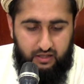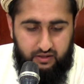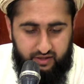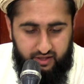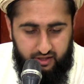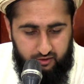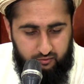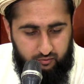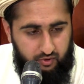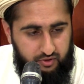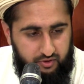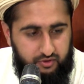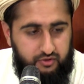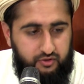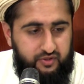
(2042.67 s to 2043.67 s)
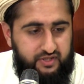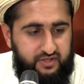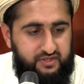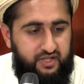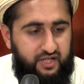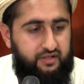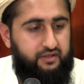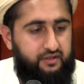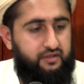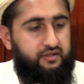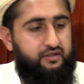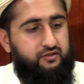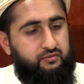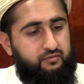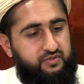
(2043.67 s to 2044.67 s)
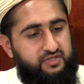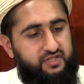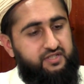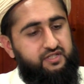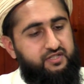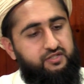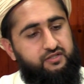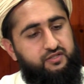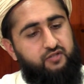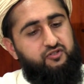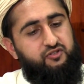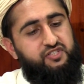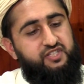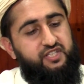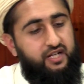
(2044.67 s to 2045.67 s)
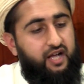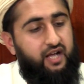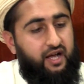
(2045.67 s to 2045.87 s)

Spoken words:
And then what you do is then, number 6 is, then you seek